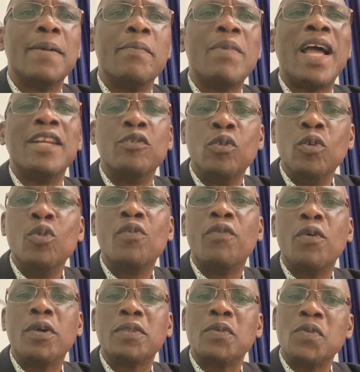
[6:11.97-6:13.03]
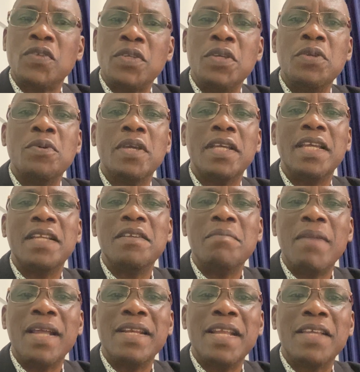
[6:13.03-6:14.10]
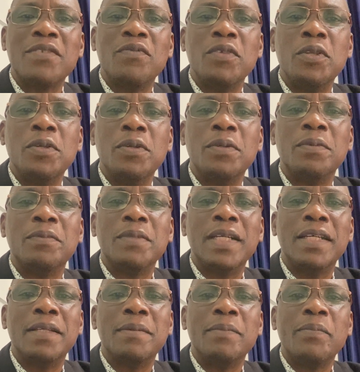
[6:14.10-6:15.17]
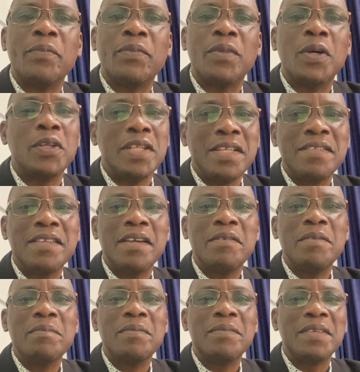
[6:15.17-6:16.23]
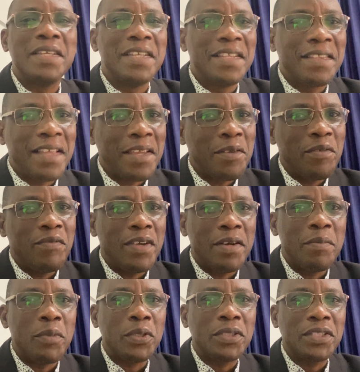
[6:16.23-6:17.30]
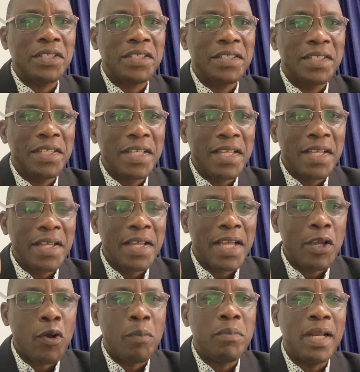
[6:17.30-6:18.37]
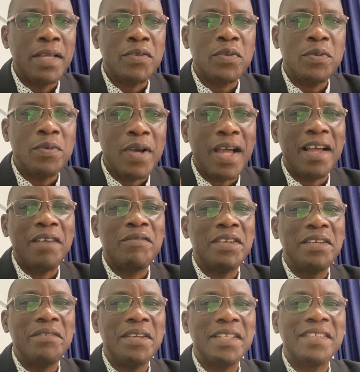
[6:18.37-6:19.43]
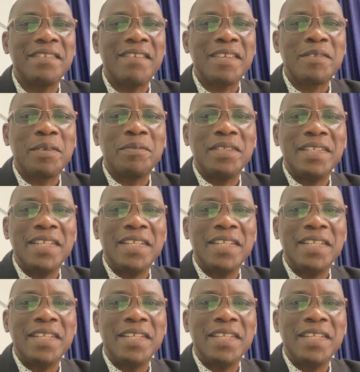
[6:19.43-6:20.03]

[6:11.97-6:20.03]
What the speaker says: I do look forward to seeing you again in my next video. On the interim, thank you very much. God bless you and have a great rest of